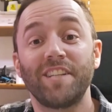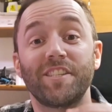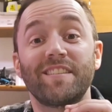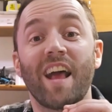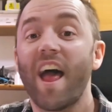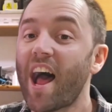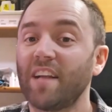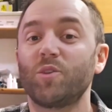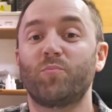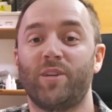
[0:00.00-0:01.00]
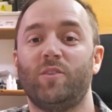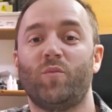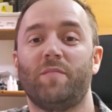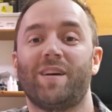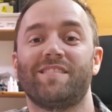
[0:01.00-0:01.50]
I just had to print
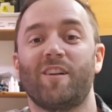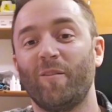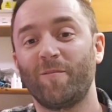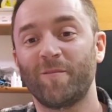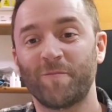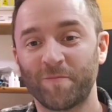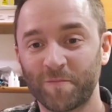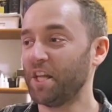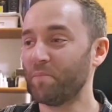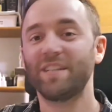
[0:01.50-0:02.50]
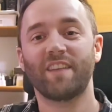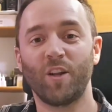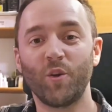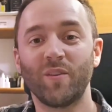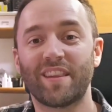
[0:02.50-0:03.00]
one myself. And let me
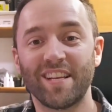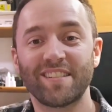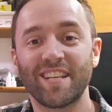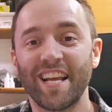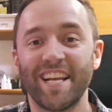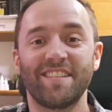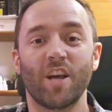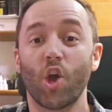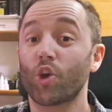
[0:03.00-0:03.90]
tell you, this is